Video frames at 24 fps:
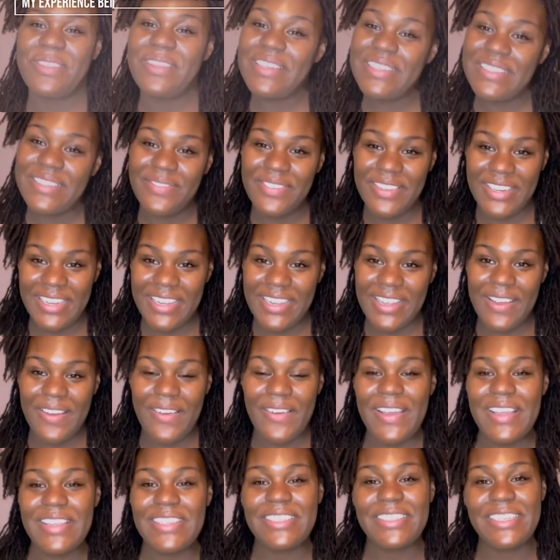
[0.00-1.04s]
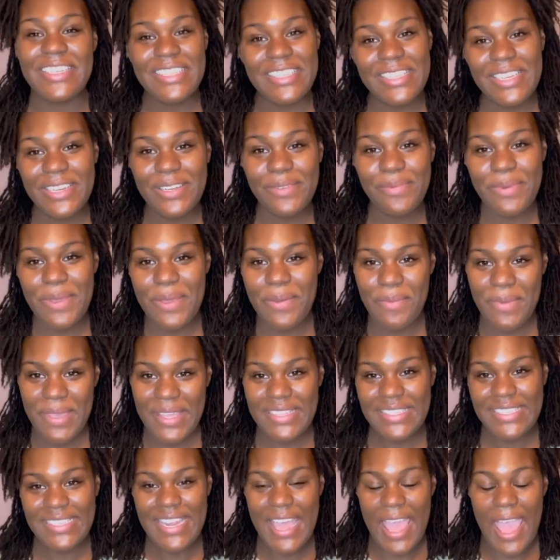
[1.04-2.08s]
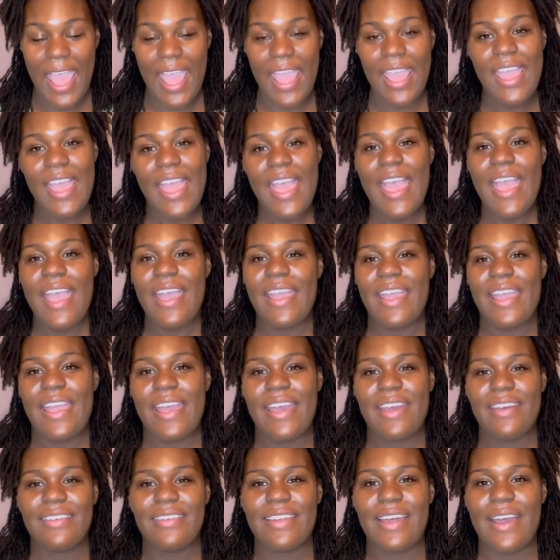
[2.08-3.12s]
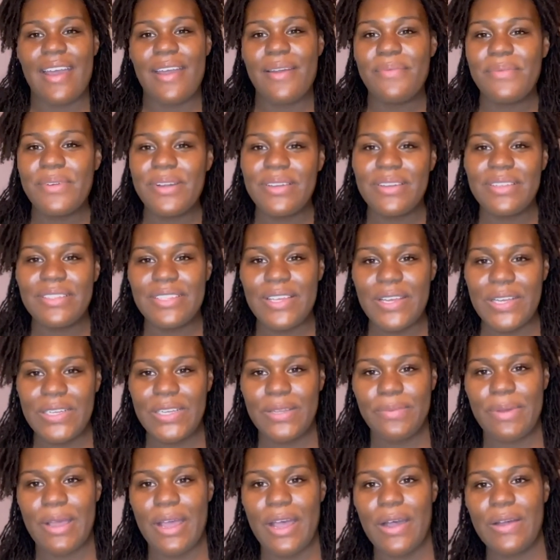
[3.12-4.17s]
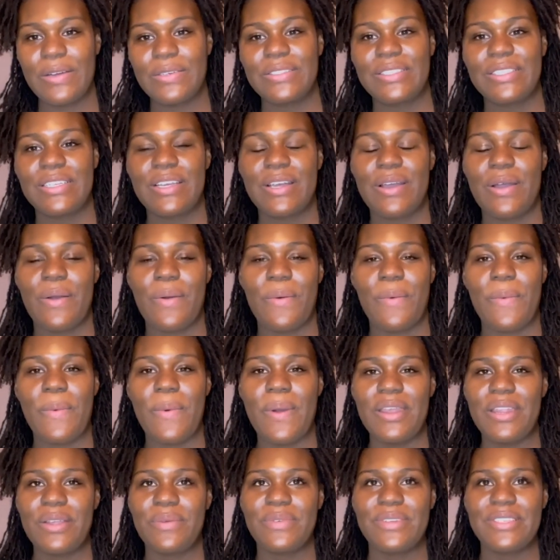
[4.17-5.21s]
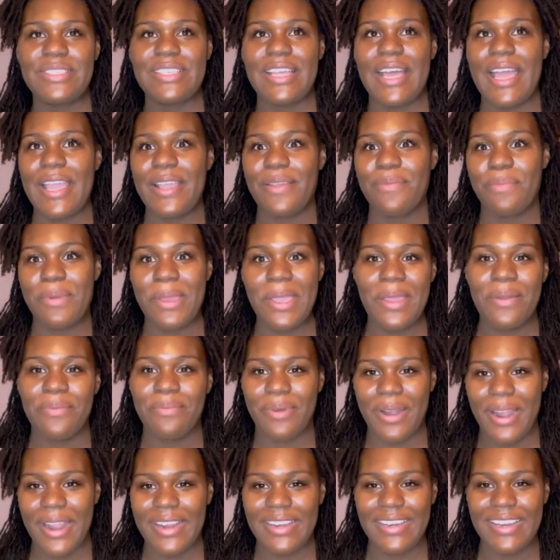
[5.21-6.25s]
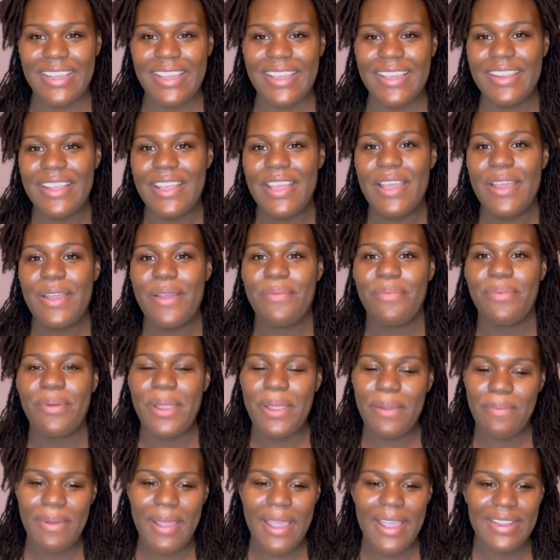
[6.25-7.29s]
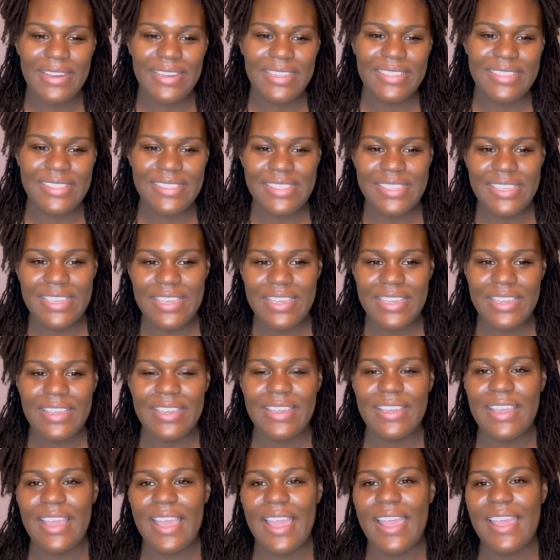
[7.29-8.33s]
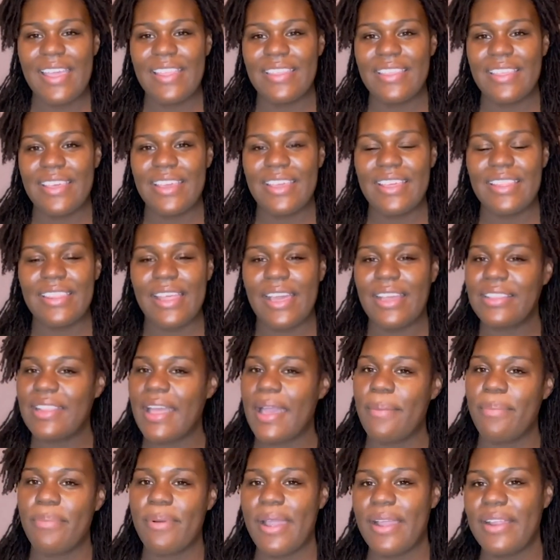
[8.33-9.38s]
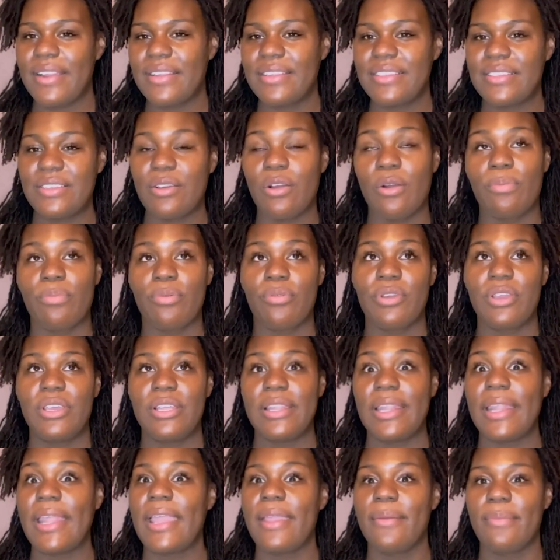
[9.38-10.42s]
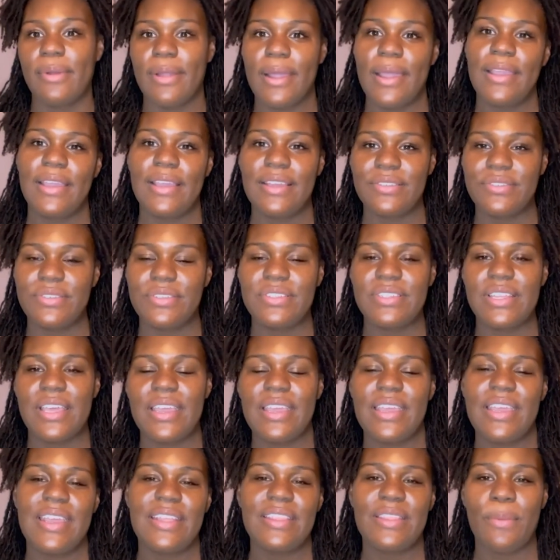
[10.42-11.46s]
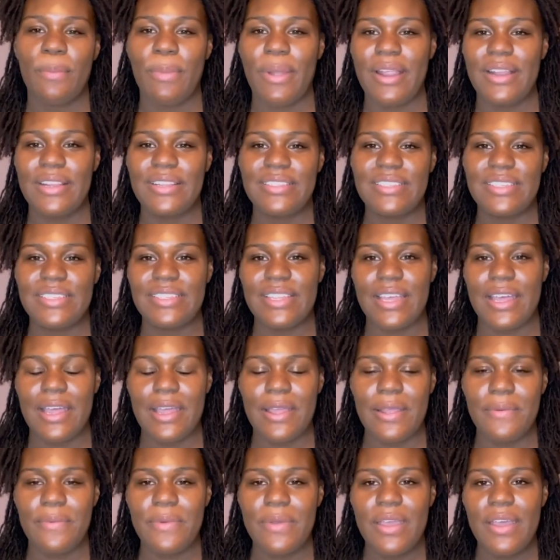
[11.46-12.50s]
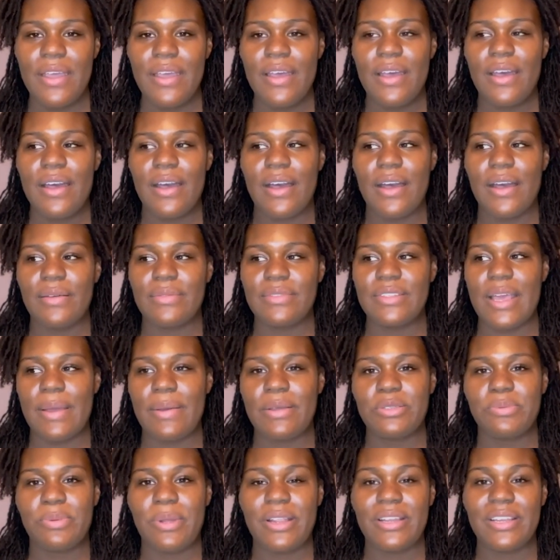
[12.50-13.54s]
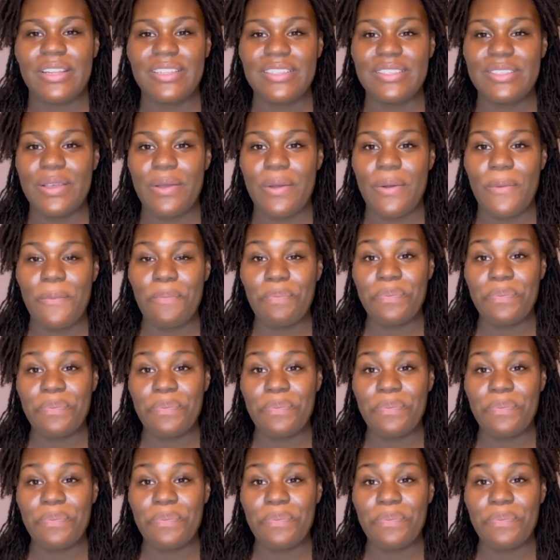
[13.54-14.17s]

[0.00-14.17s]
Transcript: this video, it's just gonna be me today, and I'm gonna talk about what it was like being pregnant, pre-pregnancy, and then like that pregnancy or pre-labor, I guess you say, in the pregnancy time I was pregnant. So